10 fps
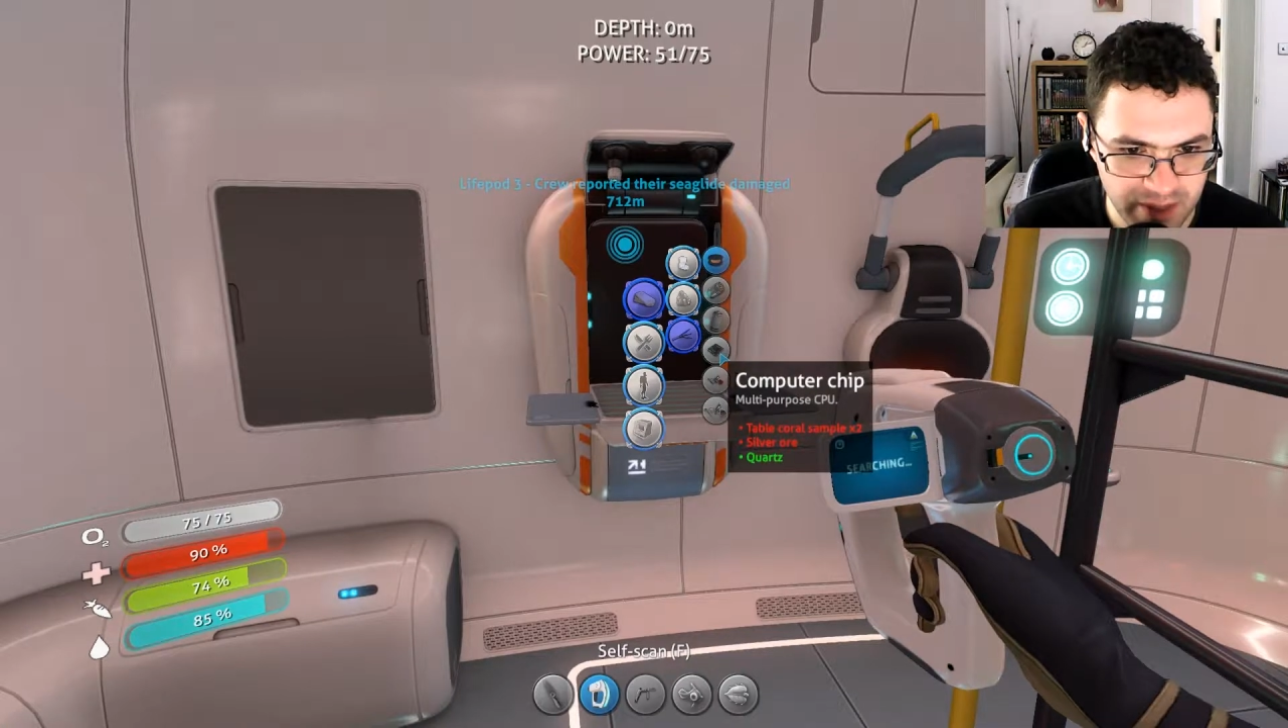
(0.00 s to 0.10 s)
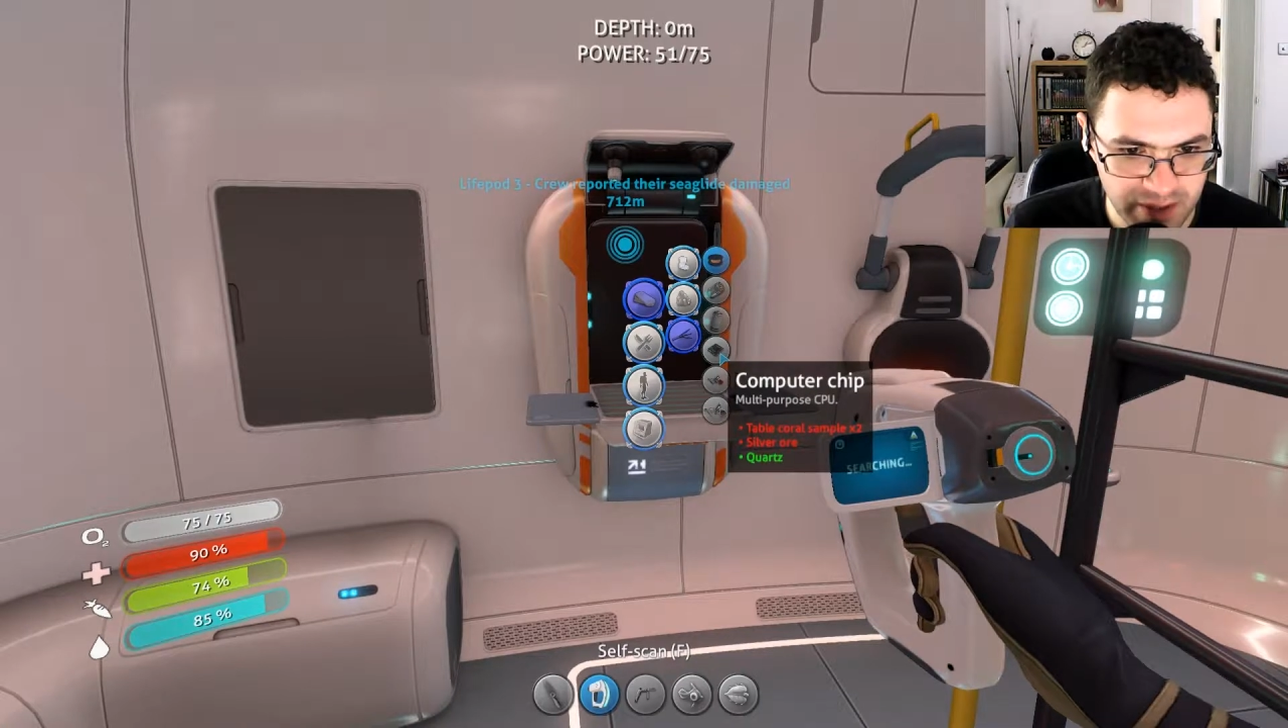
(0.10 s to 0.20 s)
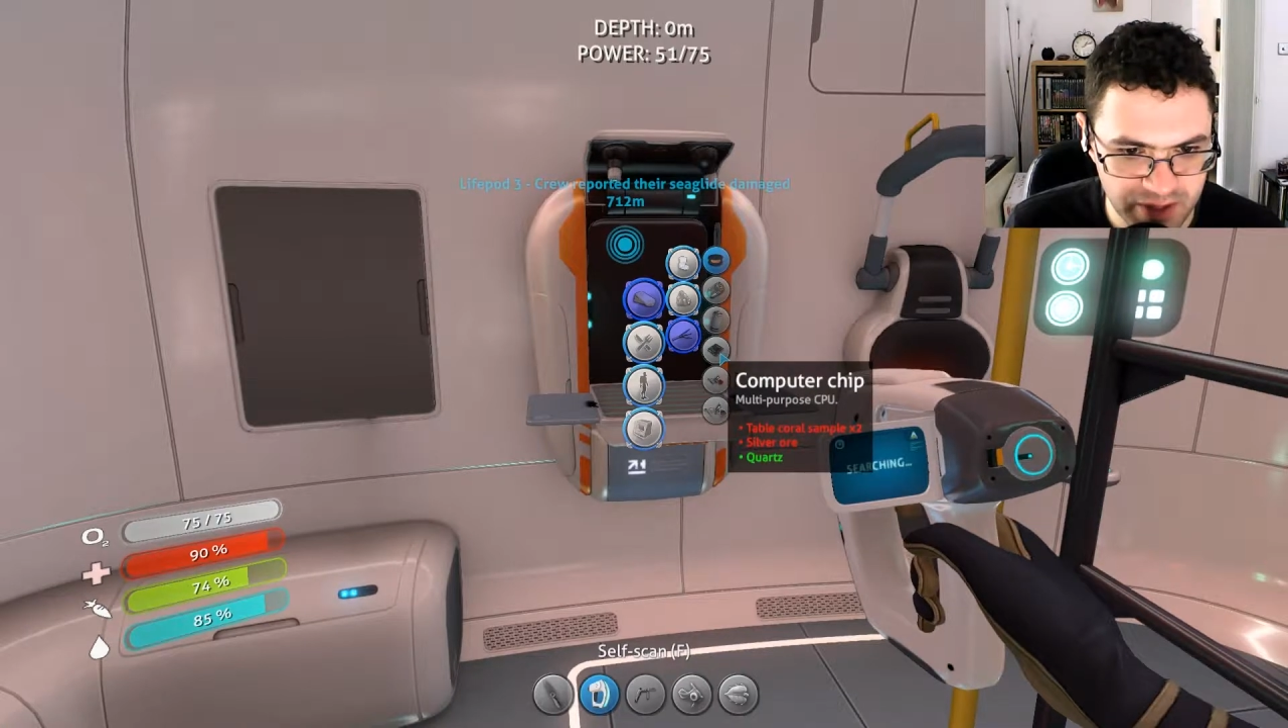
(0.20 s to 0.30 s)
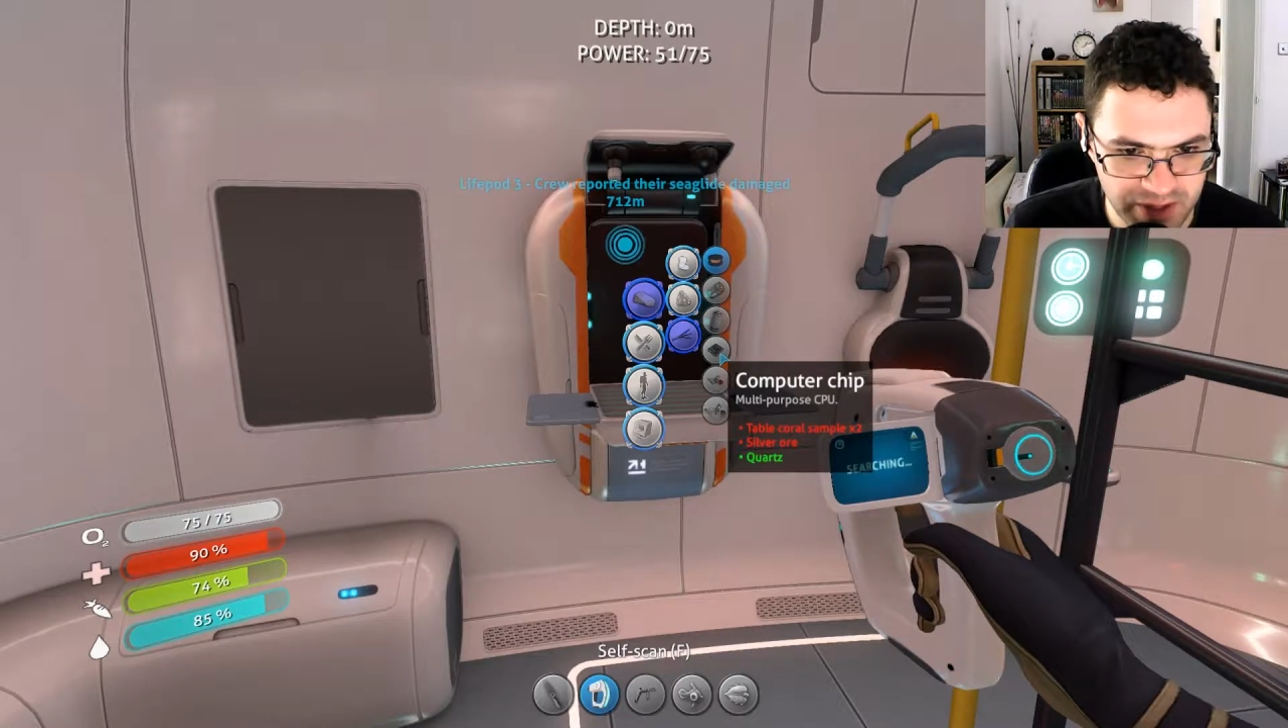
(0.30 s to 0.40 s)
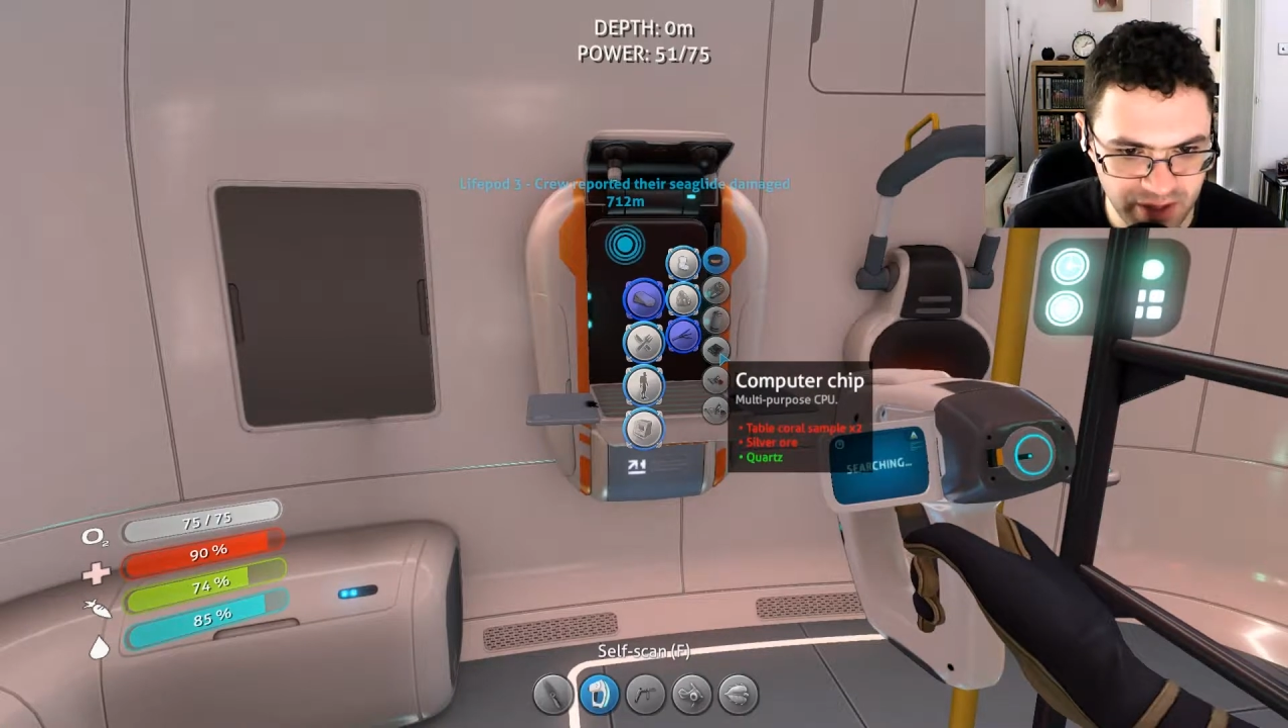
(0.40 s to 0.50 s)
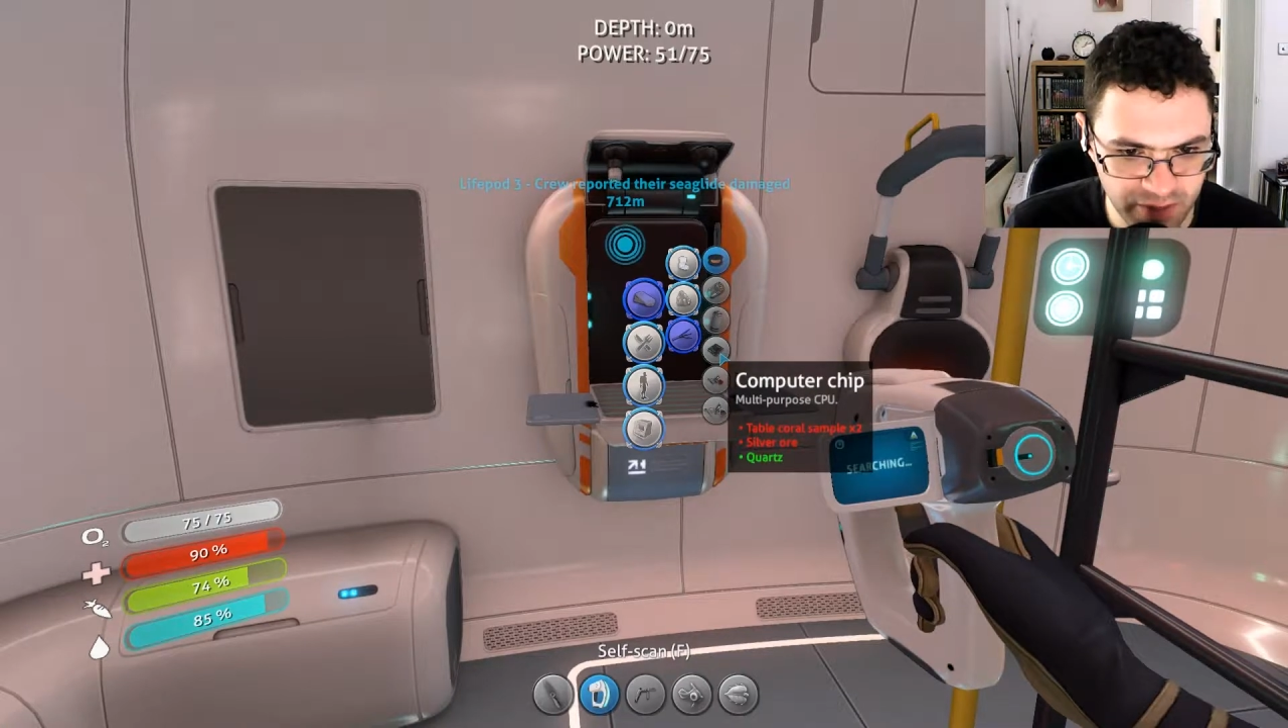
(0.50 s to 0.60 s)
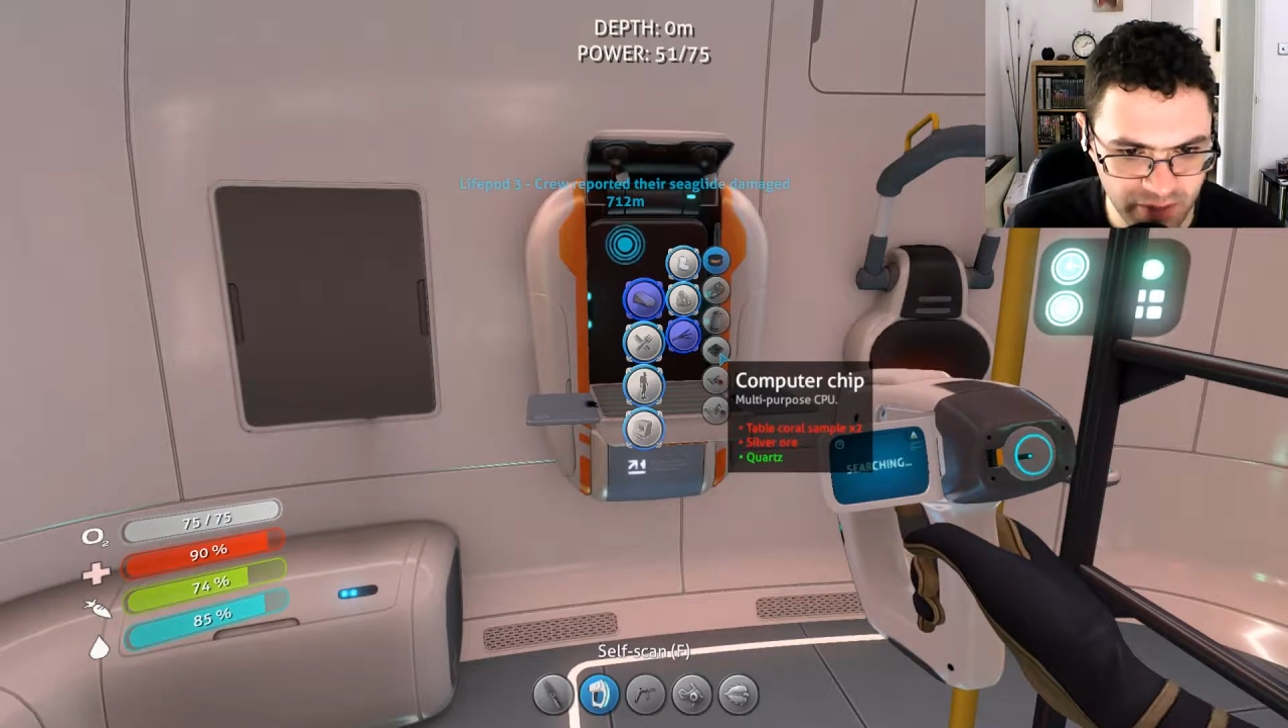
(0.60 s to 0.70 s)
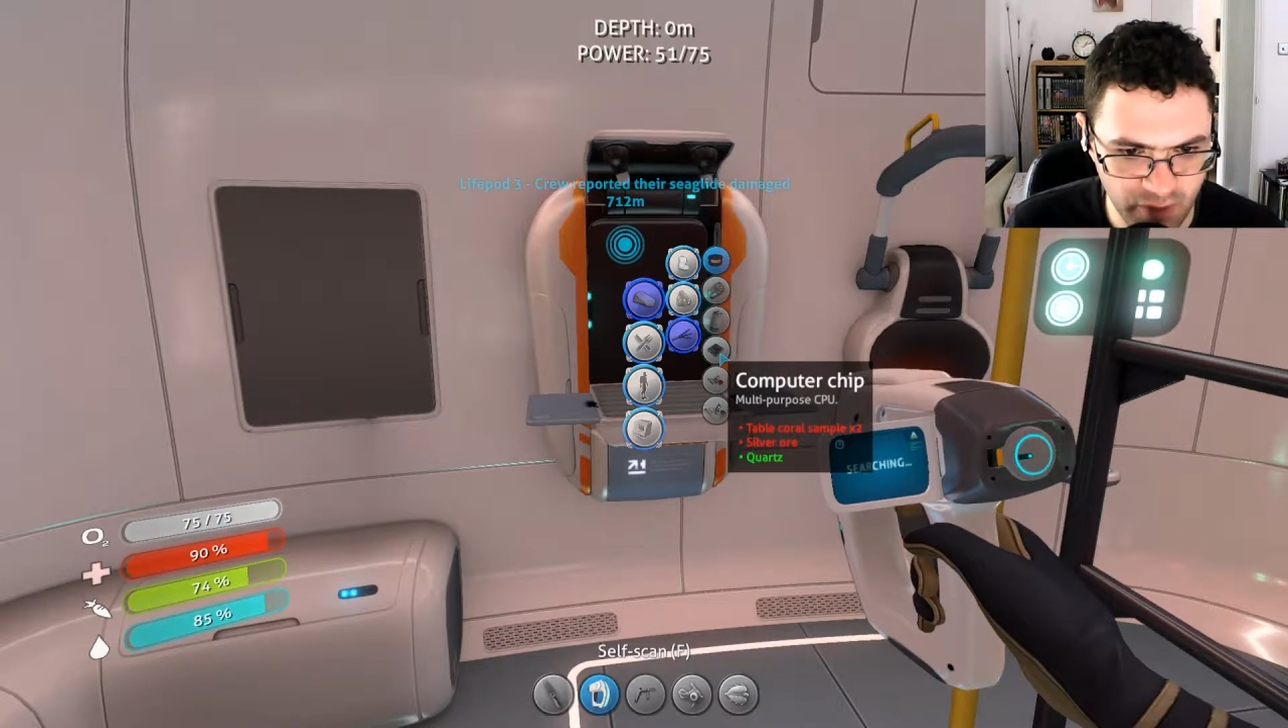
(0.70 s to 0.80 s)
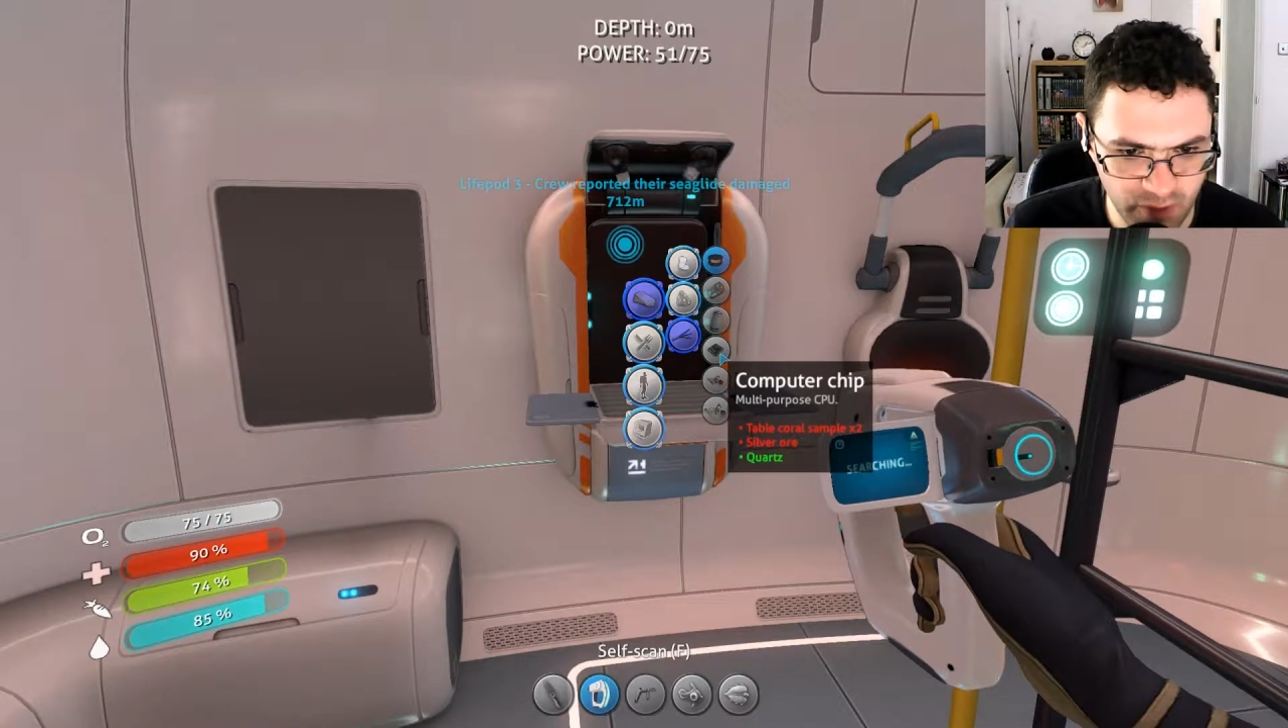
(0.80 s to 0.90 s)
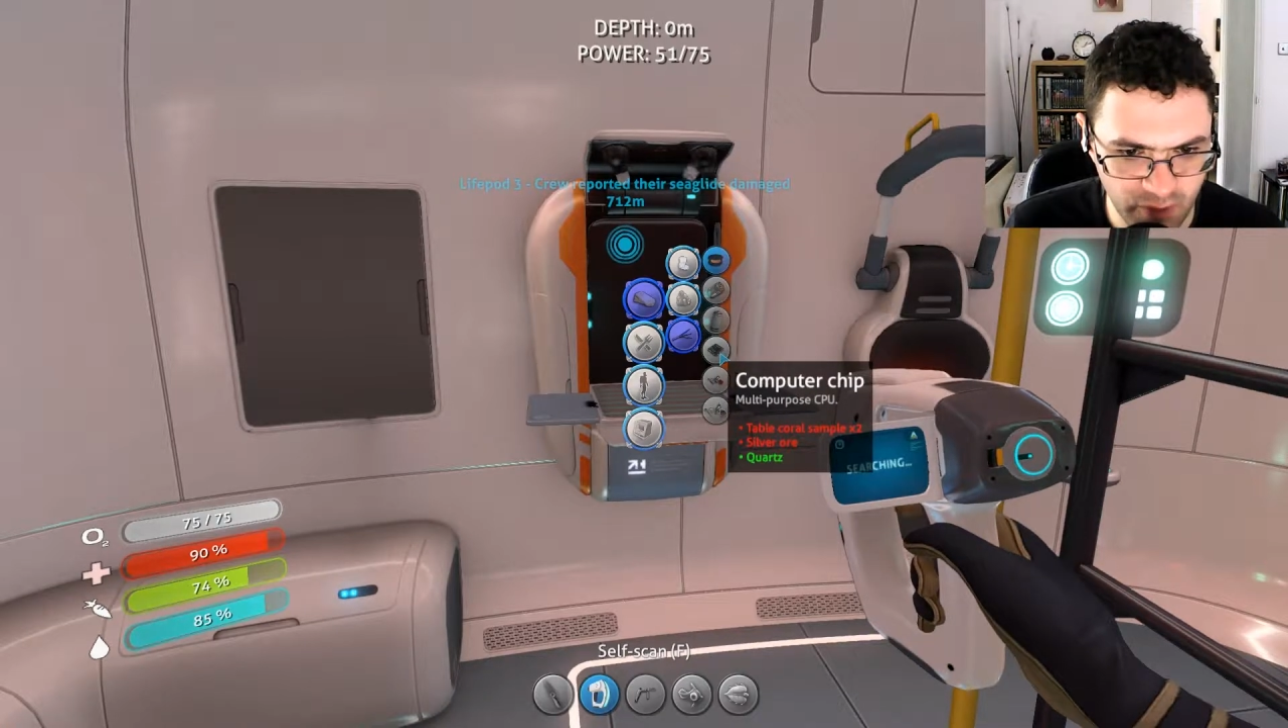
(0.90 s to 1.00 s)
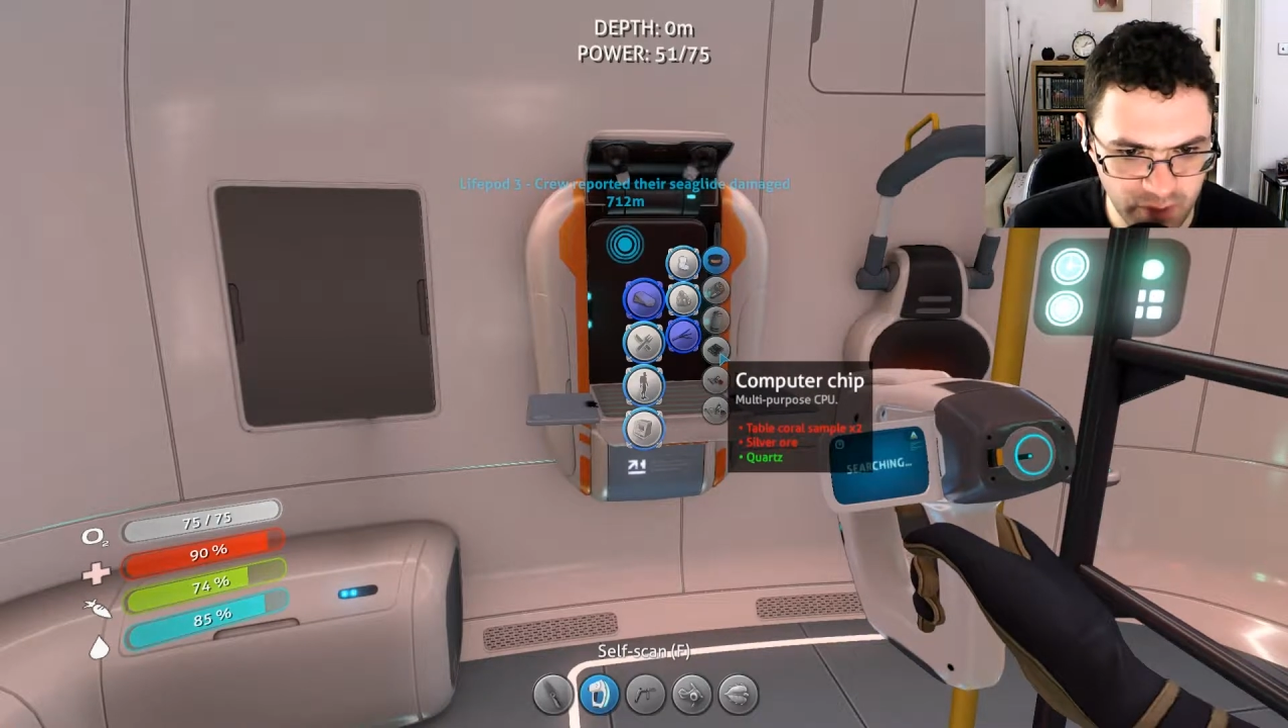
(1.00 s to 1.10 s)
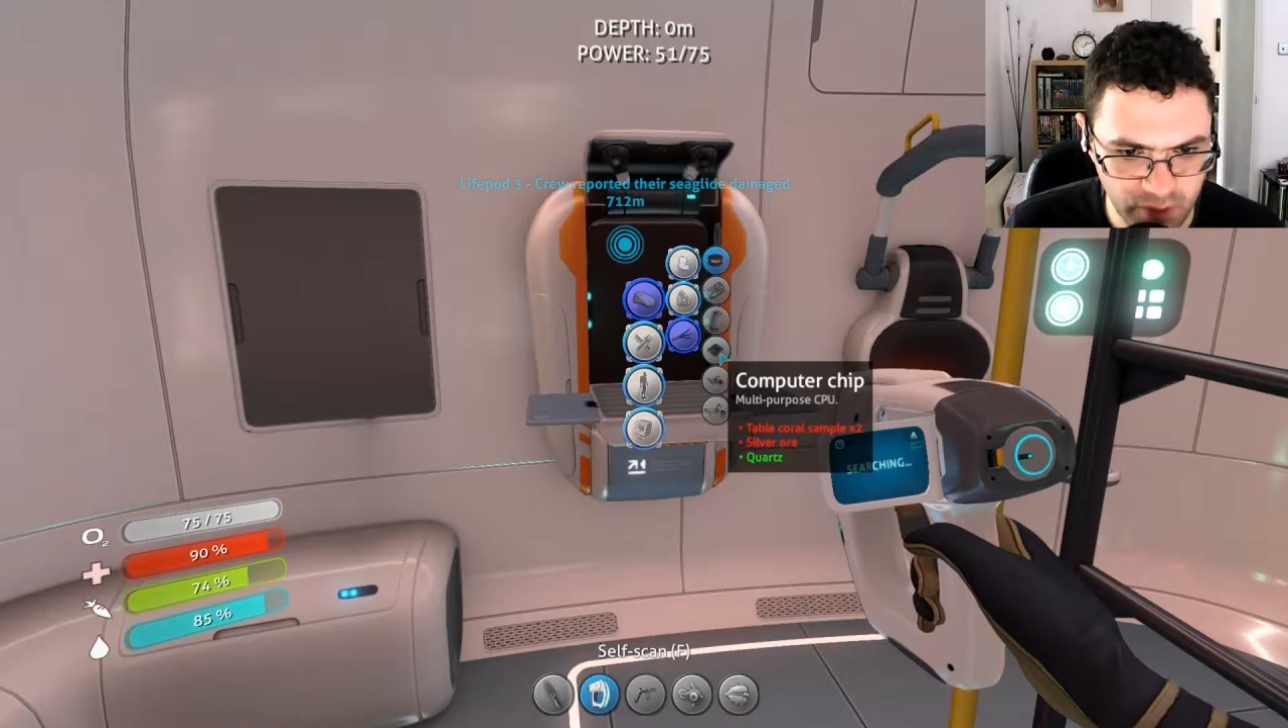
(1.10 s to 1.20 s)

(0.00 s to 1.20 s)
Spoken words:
Silver ore,